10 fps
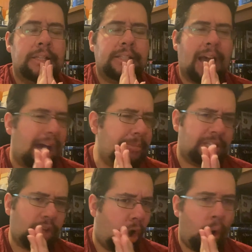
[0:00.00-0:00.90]

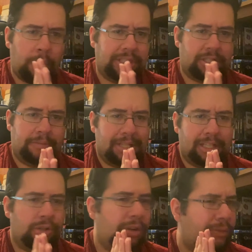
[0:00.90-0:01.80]
Tommy's always going to be leader.